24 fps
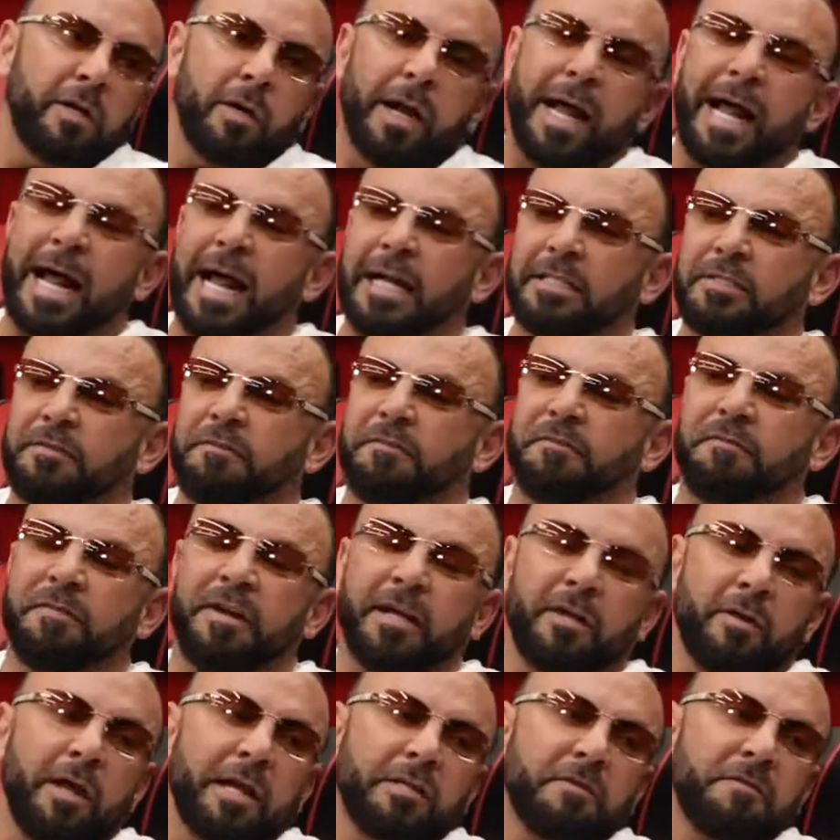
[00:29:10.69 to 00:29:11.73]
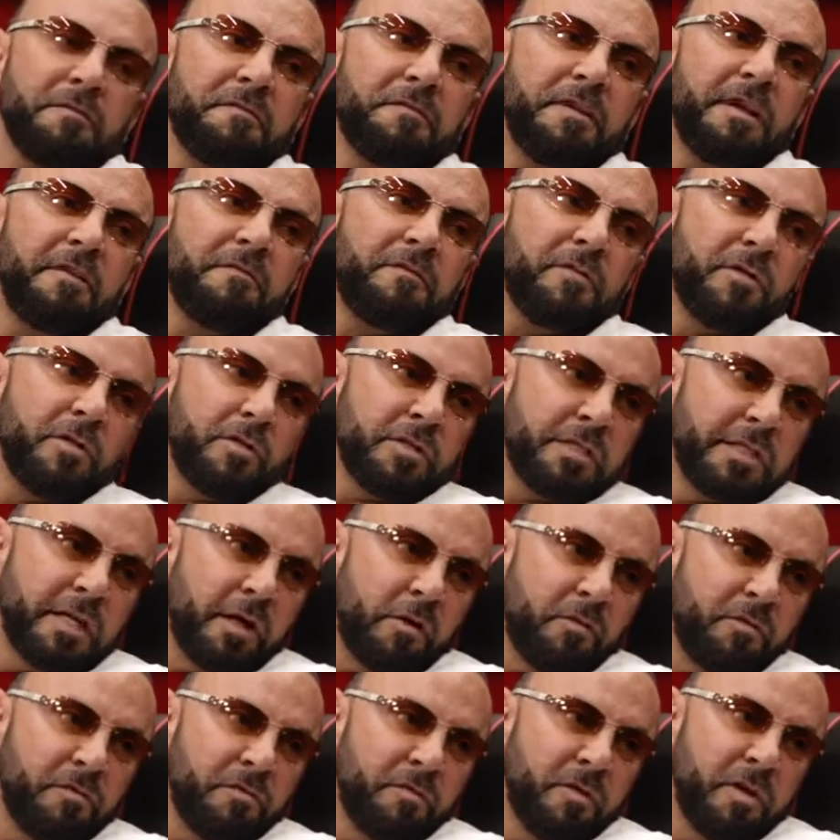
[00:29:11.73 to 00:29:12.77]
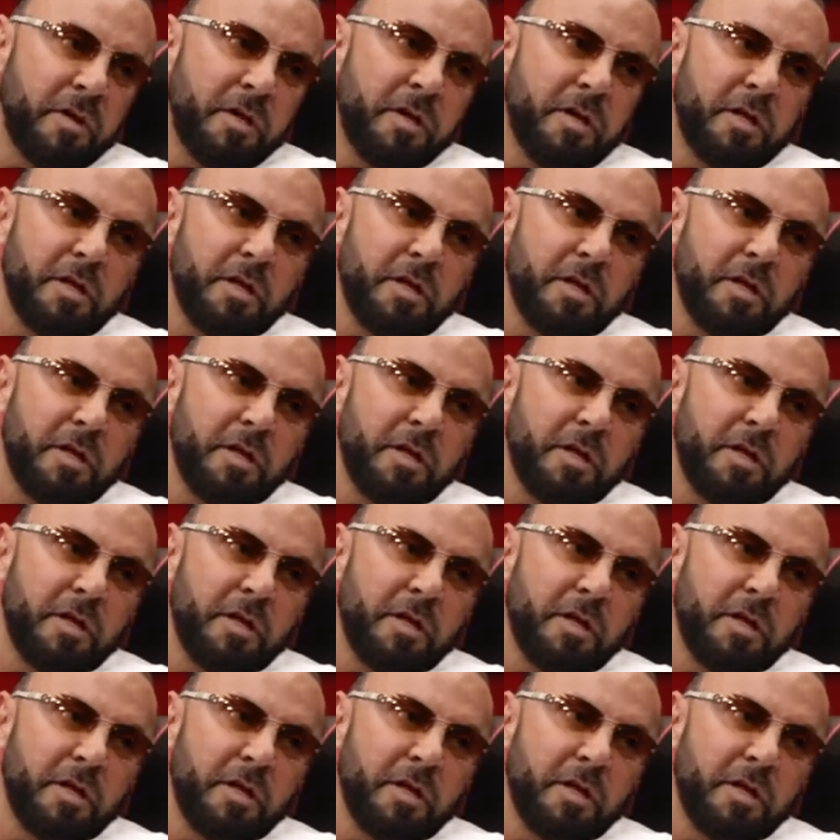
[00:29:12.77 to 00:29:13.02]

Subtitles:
You had to fiend for yourself.